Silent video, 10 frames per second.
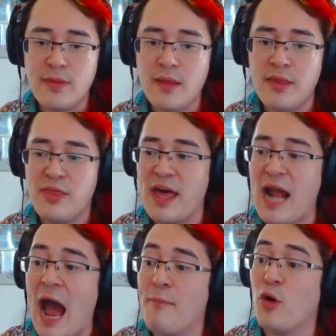
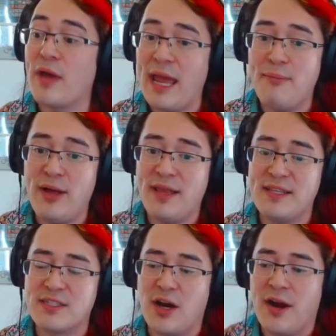I'm okay playing
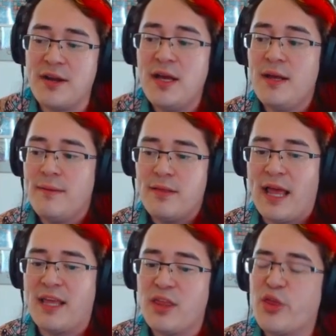this card.
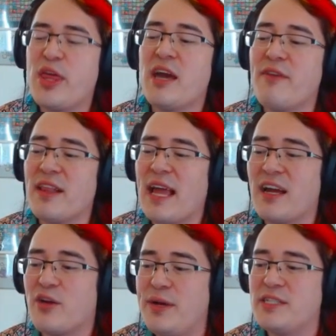Like, think of it like
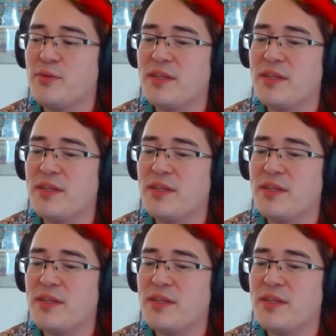a creature with